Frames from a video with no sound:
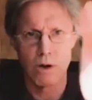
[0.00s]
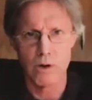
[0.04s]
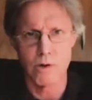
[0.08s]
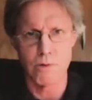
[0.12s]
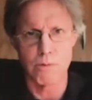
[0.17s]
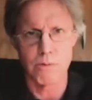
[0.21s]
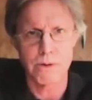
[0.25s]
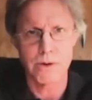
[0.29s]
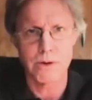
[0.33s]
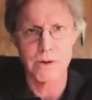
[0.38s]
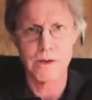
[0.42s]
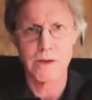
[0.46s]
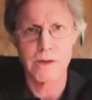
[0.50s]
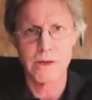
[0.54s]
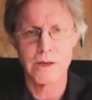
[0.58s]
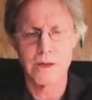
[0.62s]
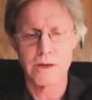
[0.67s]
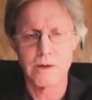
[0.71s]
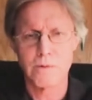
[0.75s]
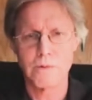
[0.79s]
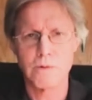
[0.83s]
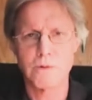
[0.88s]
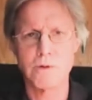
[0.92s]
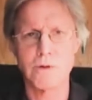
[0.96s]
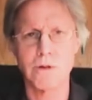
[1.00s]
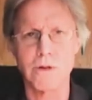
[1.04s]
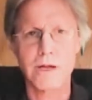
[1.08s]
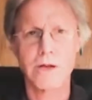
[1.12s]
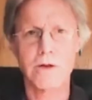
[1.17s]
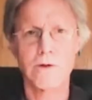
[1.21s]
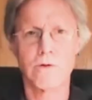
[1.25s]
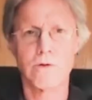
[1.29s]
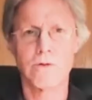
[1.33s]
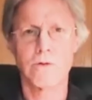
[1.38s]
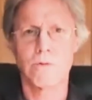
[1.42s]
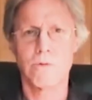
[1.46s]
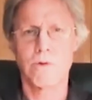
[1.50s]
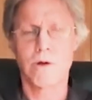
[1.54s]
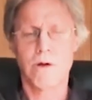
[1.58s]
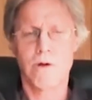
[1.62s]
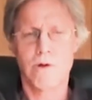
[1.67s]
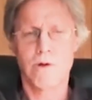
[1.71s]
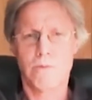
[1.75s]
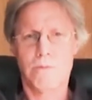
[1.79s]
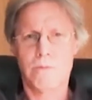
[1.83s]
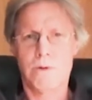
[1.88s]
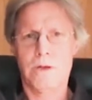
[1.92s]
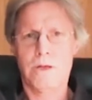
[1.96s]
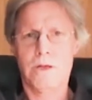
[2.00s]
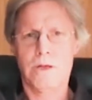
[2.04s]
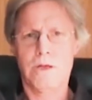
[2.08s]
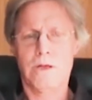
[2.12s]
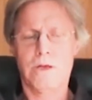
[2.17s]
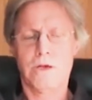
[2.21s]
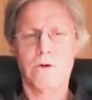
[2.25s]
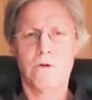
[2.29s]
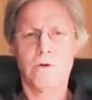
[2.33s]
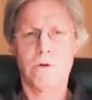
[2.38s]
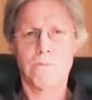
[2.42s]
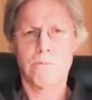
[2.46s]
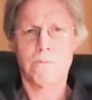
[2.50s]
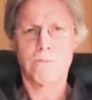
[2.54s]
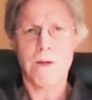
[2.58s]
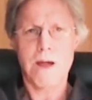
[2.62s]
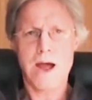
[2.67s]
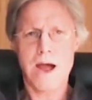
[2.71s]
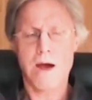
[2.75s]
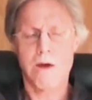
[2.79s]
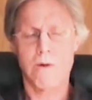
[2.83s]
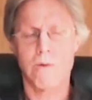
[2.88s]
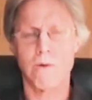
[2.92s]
of the rope. When you let go of the rope, you're in